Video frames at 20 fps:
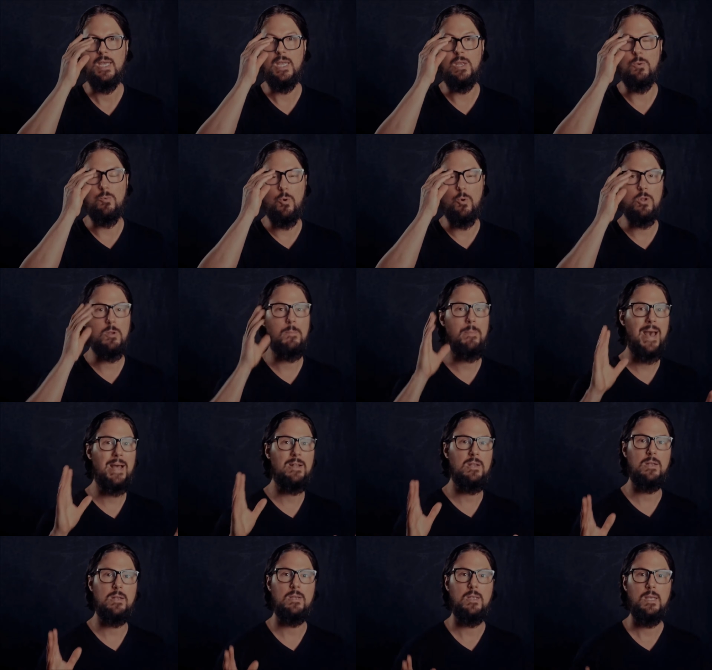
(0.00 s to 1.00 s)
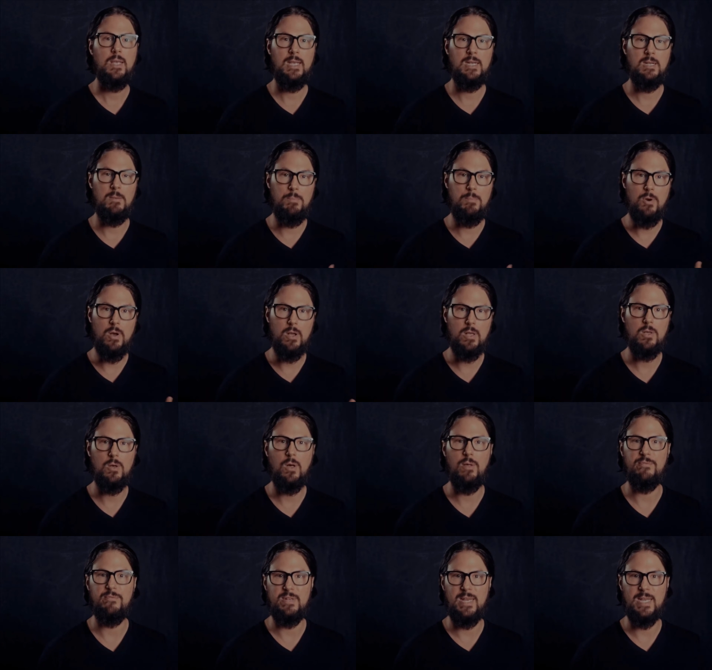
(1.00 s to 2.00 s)
He wrote about it in a book
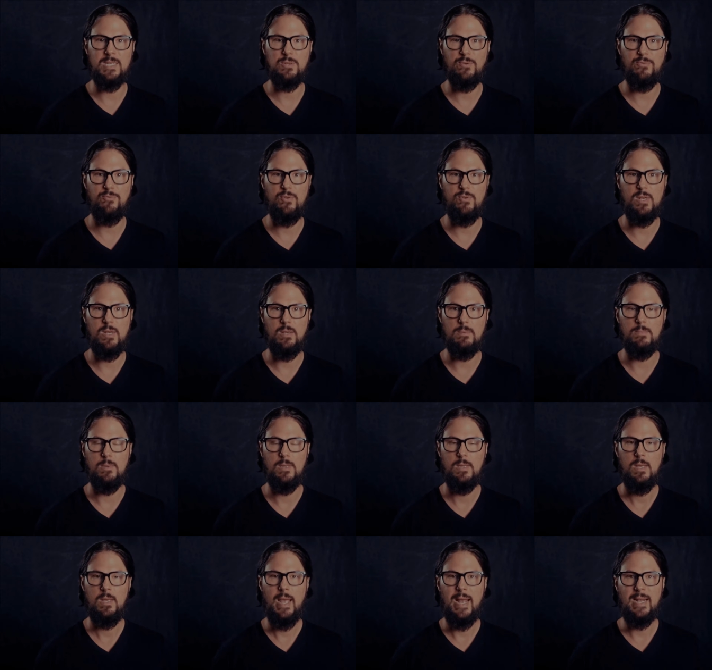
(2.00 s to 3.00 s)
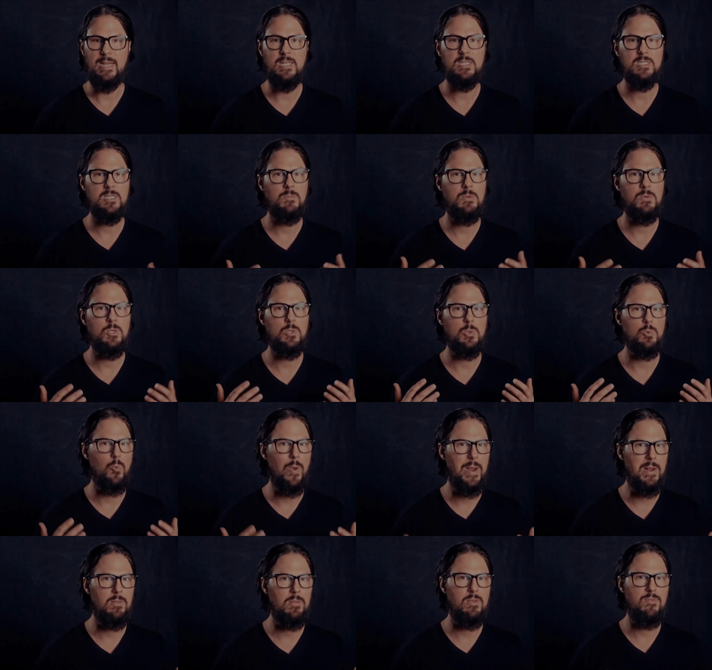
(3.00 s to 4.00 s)
called Financial Freedom, and he's someone who's
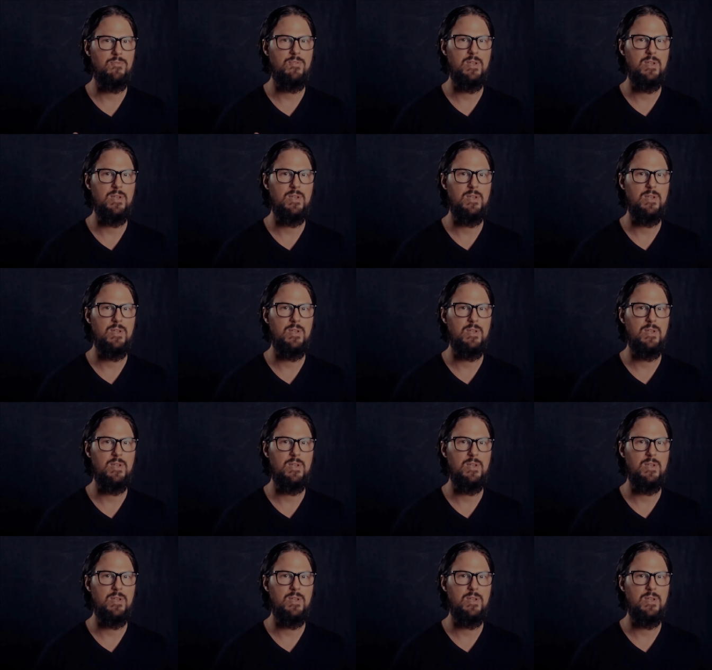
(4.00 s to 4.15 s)
regularly